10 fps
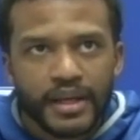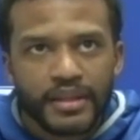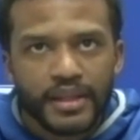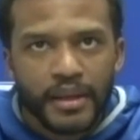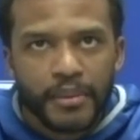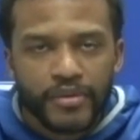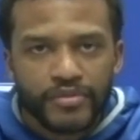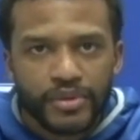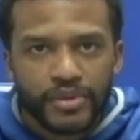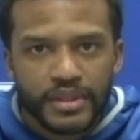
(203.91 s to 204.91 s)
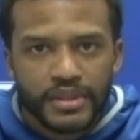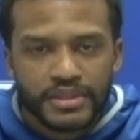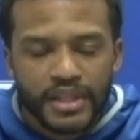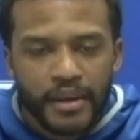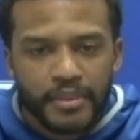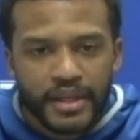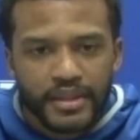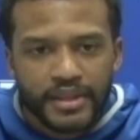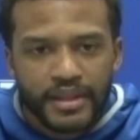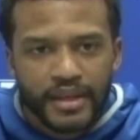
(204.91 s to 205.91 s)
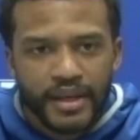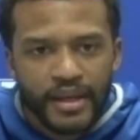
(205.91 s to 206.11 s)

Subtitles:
And I think they both do a good job. And I think,